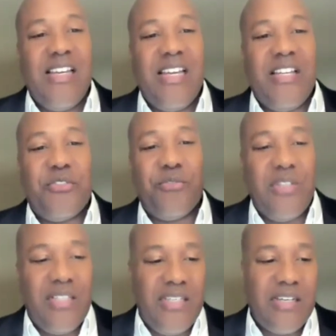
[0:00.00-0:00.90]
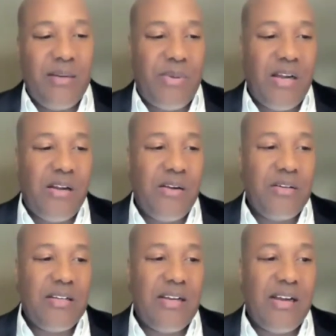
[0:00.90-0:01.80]
It's really
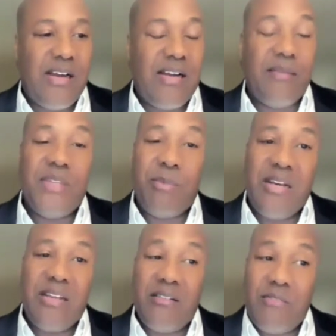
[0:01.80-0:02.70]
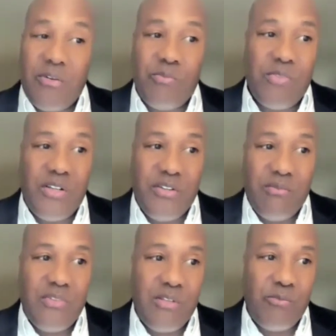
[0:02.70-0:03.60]
about, depending
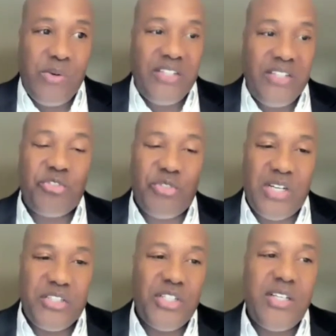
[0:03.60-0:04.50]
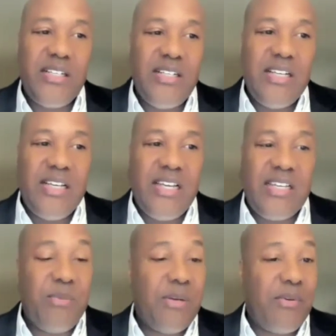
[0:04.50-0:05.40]
on the way it's structured,
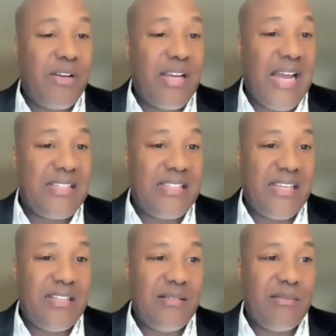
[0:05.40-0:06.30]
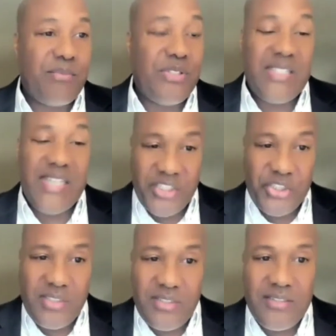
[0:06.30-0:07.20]
it could be about asset
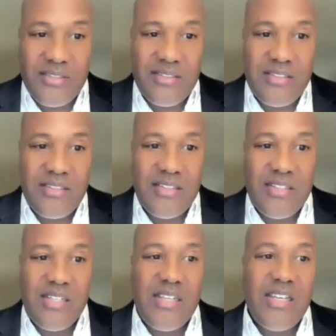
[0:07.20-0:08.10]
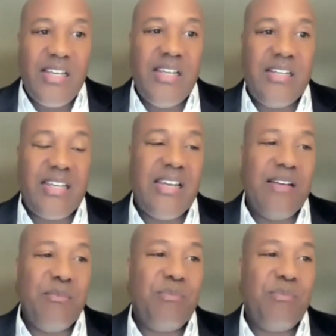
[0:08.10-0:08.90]
protection, It can